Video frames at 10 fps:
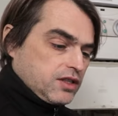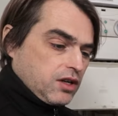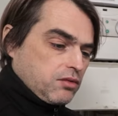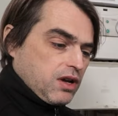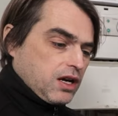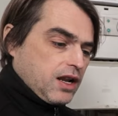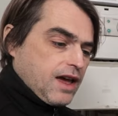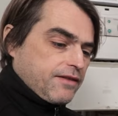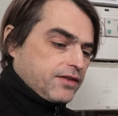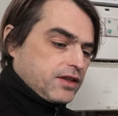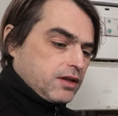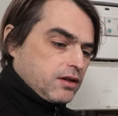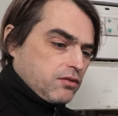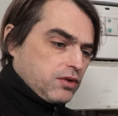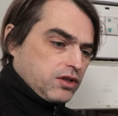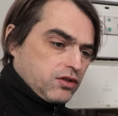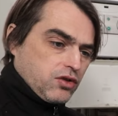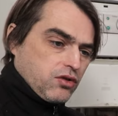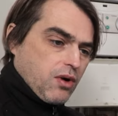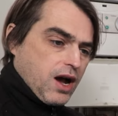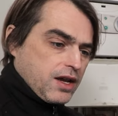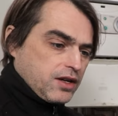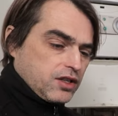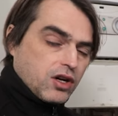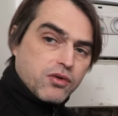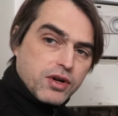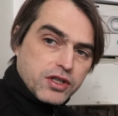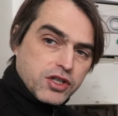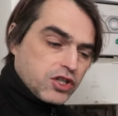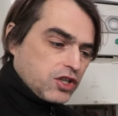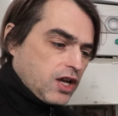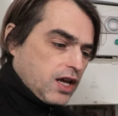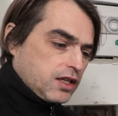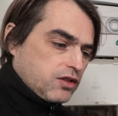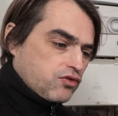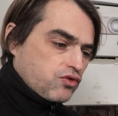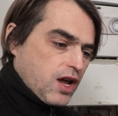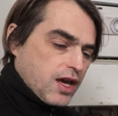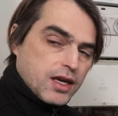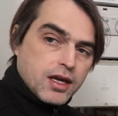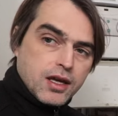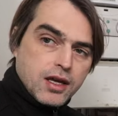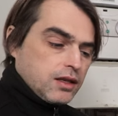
So we are left with two wires, orange and gray.